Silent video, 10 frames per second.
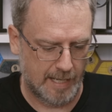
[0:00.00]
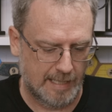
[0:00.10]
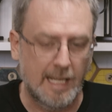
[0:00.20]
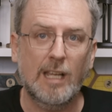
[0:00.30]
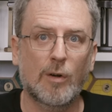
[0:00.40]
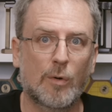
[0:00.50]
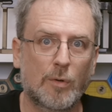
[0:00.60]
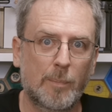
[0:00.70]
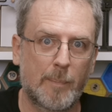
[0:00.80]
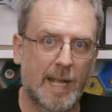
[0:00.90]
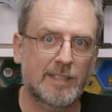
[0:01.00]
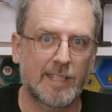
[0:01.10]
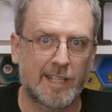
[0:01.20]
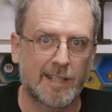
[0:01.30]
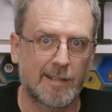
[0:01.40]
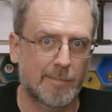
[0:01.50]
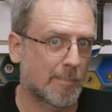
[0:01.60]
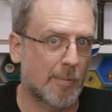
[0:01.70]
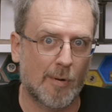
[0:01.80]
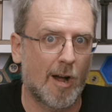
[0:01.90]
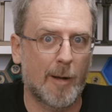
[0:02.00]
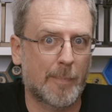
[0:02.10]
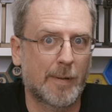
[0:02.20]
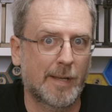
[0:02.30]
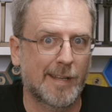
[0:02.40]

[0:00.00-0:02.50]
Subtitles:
ye old basic prop